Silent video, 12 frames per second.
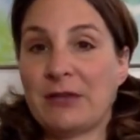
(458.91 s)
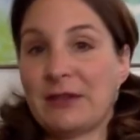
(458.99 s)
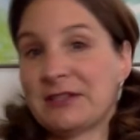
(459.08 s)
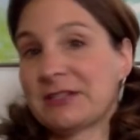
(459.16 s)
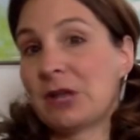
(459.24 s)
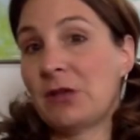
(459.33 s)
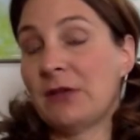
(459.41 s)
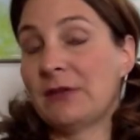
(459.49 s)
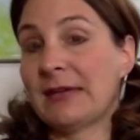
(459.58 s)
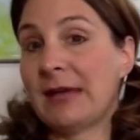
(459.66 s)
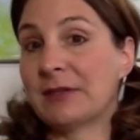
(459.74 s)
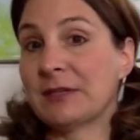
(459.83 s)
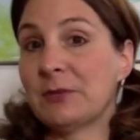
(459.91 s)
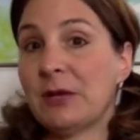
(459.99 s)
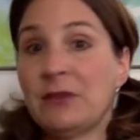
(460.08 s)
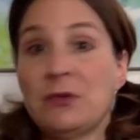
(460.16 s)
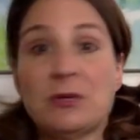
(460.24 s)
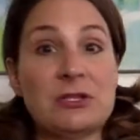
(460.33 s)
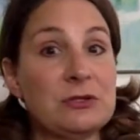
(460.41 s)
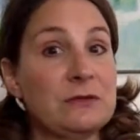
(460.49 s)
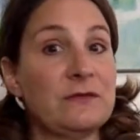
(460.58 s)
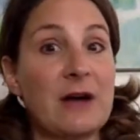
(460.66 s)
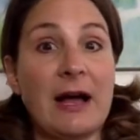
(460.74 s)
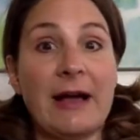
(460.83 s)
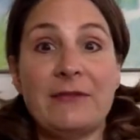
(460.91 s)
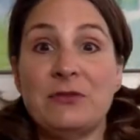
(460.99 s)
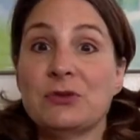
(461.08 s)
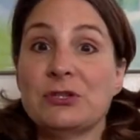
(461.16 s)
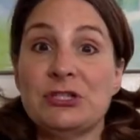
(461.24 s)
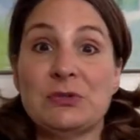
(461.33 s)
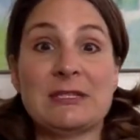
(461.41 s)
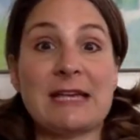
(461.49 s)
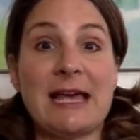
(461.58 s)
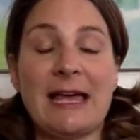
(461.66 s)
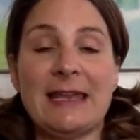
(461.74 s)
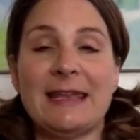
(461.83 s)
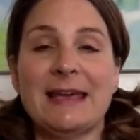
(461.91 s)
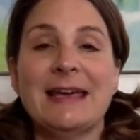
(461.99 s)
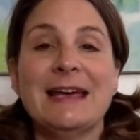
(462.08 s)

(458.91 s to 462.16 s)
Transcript: I just call that the counting breath. You can do 5, you could do 10.